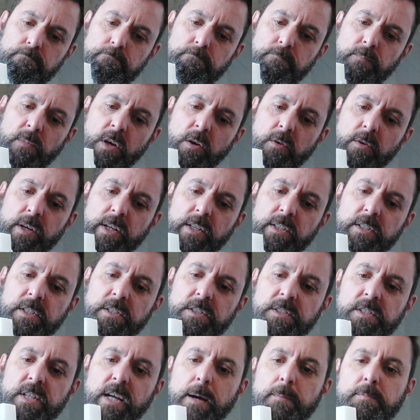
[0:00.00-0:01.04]
No, it just
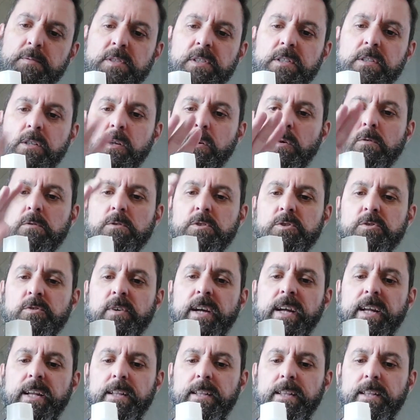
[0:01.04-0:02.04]
stops it going straight,